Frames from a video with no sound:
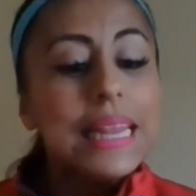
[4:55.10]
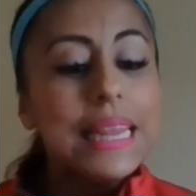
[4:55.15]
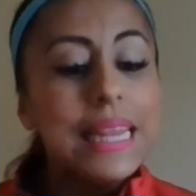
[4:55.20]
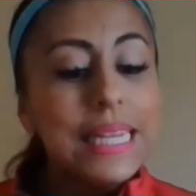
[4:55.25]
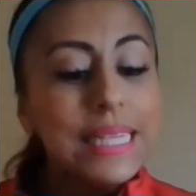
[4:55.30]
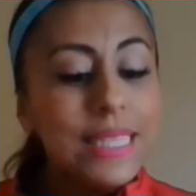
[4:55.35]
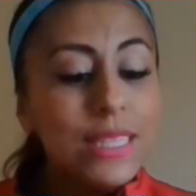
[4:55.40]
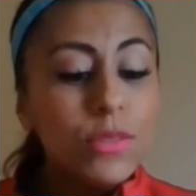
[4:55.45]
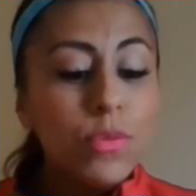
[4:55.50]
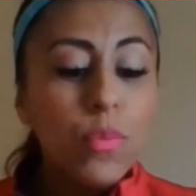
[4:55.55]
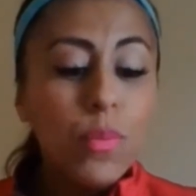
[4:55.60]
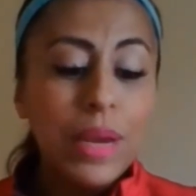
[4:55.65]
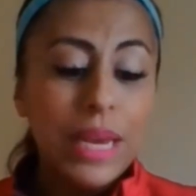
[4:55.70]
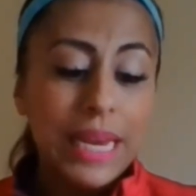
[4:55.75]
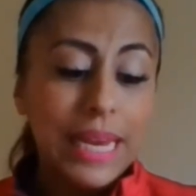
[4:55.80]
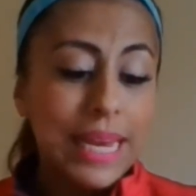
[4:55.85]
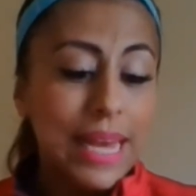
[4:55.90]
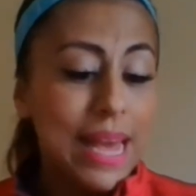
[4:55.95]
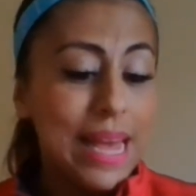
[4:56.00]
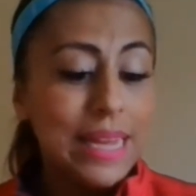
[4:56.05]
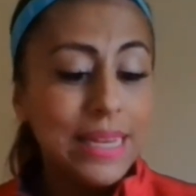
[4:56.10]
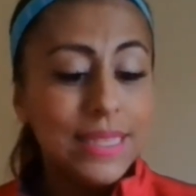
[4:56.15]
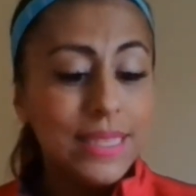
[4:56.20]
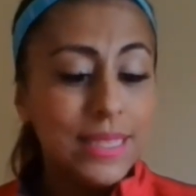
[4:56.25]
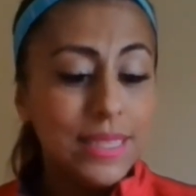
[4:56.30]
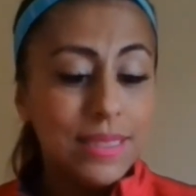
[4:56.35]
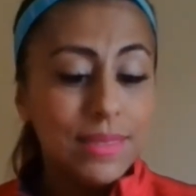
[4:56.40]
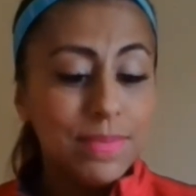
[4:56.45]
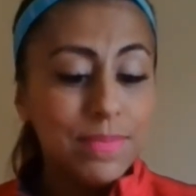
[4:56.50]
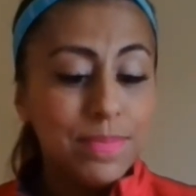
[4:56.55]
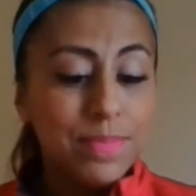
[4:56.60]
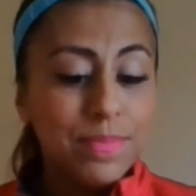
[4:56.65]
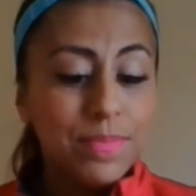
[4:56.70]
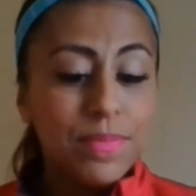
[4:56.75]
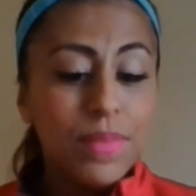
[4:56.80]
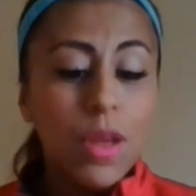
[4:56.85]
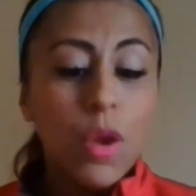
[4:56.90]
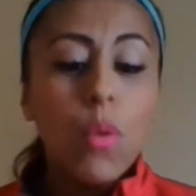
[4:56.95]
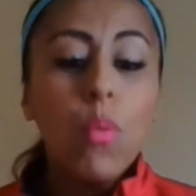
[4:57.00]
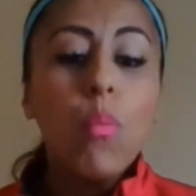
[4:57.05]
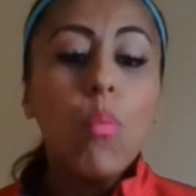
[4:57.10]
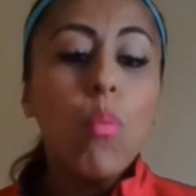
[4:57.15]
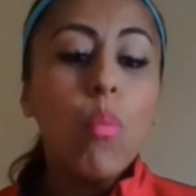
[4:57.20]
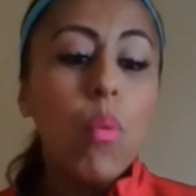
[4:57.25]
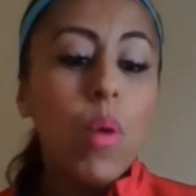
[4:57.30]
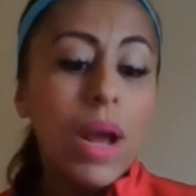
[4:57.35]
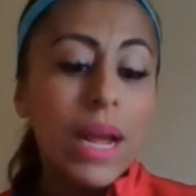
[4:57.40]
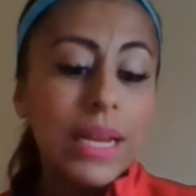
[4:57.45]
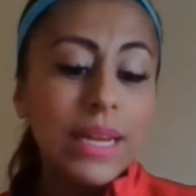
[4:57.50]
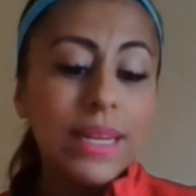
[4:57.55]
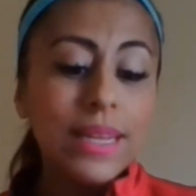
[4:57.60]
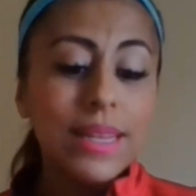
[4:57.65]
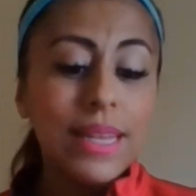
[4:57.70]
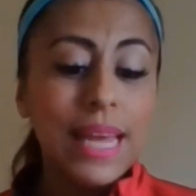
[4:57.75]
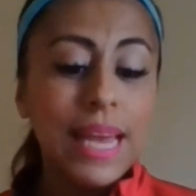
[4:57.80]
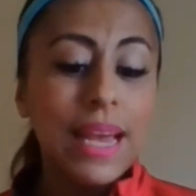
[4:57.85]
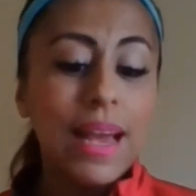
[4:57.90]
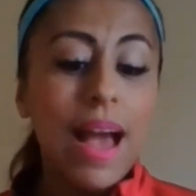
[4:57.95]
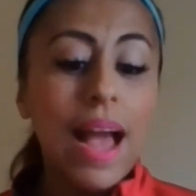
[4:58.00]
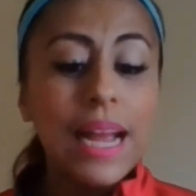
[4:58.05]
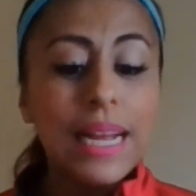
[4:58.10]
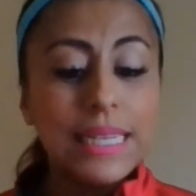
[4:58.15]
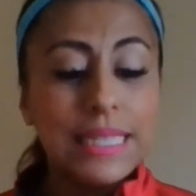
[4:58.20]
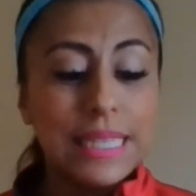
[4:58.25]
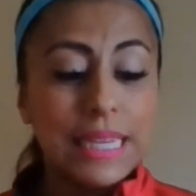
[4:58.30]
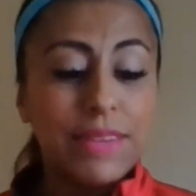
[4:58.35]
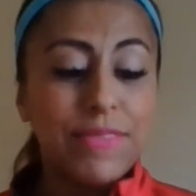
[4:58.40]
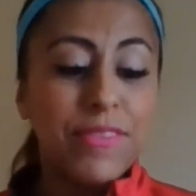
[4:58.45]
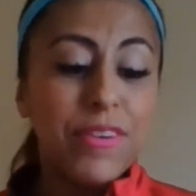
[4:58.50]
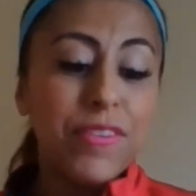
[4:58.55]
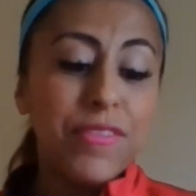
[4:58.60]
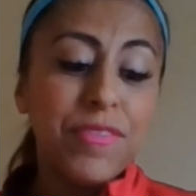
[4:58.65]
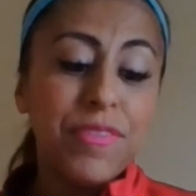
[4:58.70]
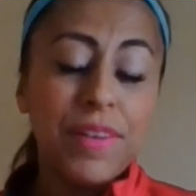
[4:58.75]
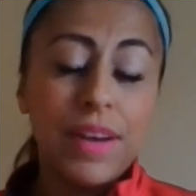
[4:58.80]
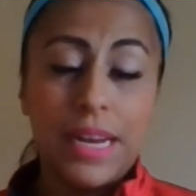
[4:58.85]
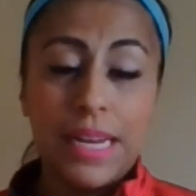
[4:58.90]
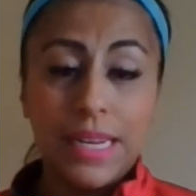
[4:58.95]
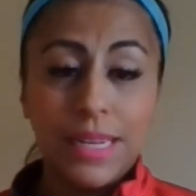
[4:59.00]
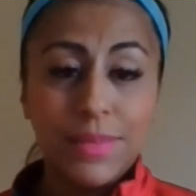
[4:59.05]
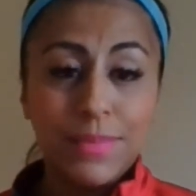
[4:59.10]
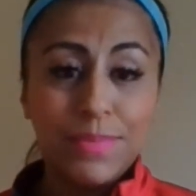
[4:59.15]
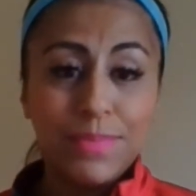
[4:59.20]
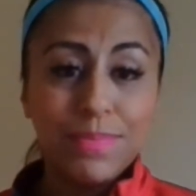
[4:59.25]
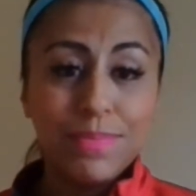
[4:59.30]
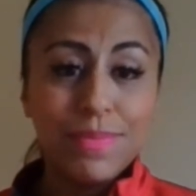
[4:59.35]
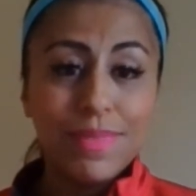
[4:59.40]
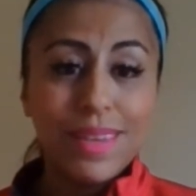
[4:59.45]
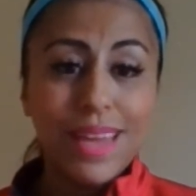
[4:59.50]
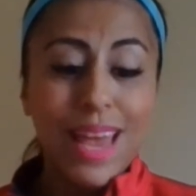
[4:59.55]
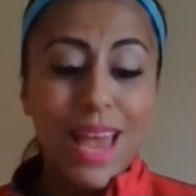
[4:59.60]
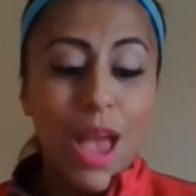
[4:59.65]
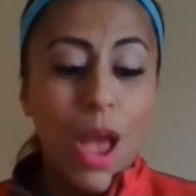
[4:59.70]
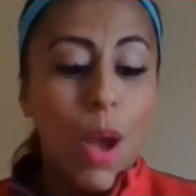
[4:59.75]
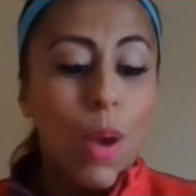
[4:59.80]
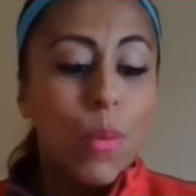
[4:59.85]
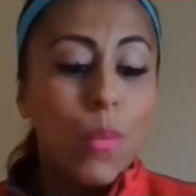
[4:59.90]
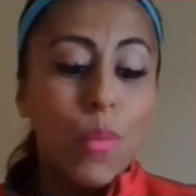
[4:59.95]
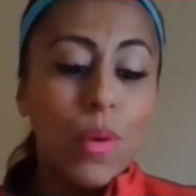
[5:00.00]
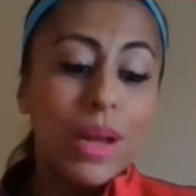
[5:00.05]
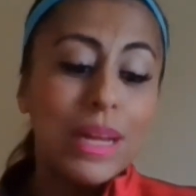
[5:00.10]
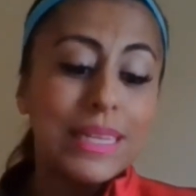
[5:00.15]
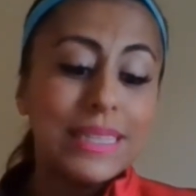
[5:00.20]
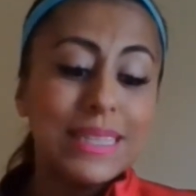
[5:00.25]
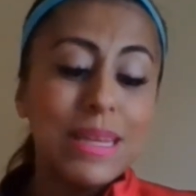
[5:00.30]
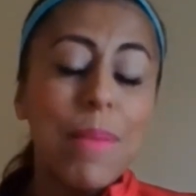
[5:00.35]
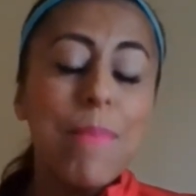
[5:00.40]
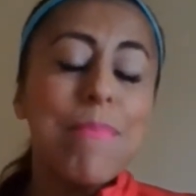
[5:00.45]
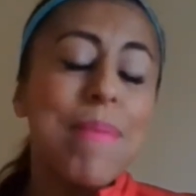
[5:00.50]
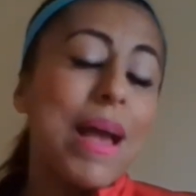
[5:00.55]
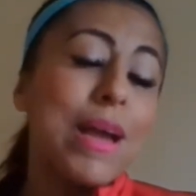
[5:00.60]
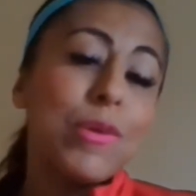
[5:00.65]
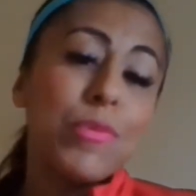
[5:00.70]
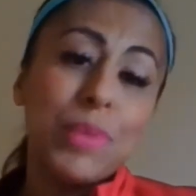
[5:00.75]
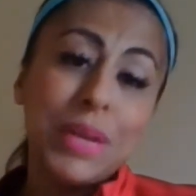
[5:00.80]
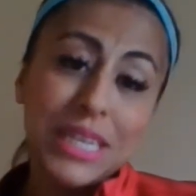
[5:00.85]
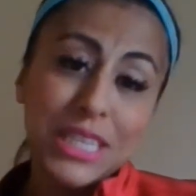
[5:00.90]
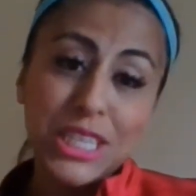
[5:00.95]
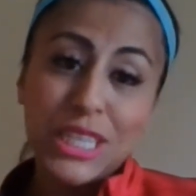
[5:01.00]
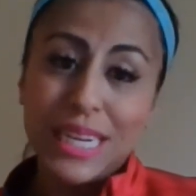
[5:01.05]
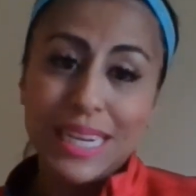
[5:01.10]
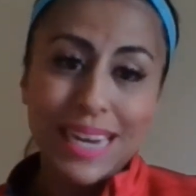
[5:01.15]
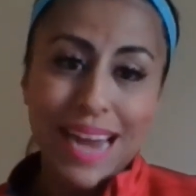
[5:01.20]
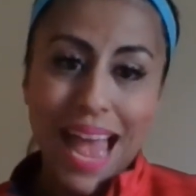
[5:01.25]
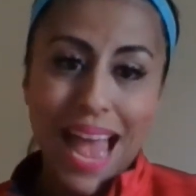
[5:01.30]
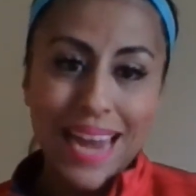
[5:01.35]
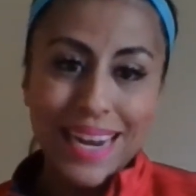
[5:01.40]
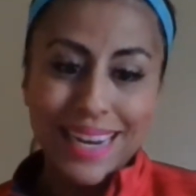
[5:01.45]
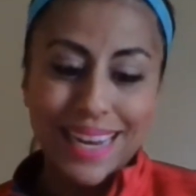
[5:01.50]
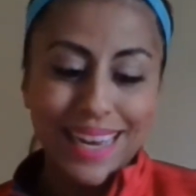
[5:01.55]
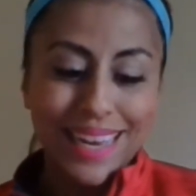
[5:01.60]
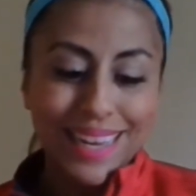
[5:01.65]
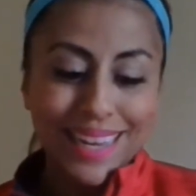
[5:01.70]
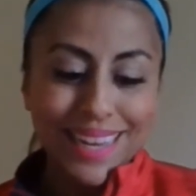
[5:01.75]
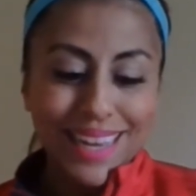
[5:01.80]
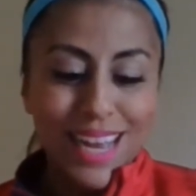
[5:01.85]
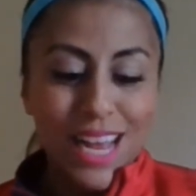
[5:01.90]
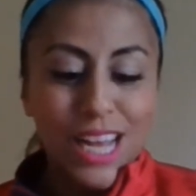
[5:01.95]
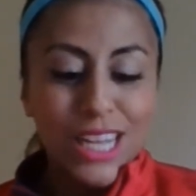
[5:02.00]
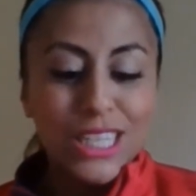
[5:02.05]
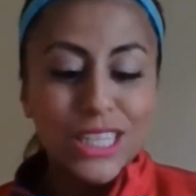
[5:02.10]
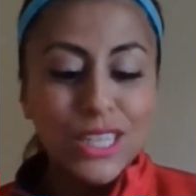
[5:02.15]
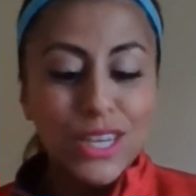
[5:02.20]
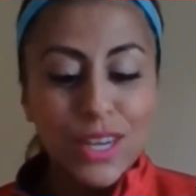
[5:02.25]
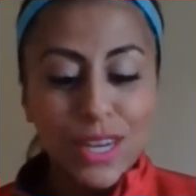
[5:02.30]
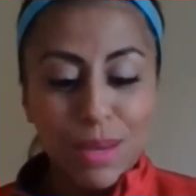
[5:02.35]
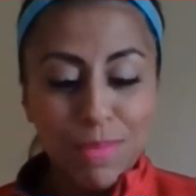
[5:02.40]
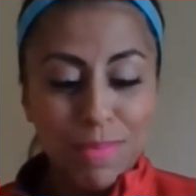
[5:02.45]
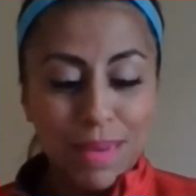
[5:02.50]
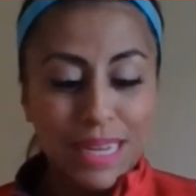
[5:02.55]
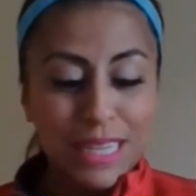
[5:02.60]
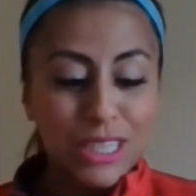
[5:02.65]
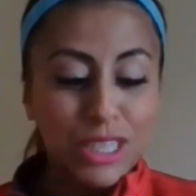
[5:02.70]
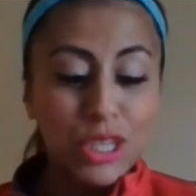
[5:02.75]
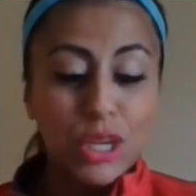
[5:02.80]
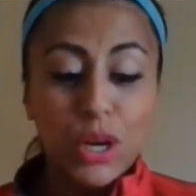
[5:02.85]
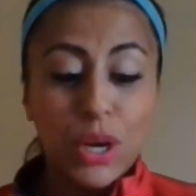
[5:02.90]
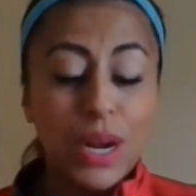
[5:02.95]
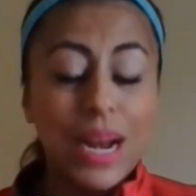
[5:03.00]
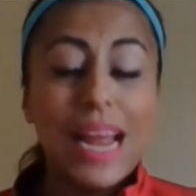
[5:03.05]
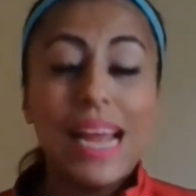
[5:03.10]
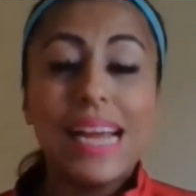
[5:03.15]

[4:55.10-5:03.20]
This weekend, one thing I did for fun was my Richie Nana took me to her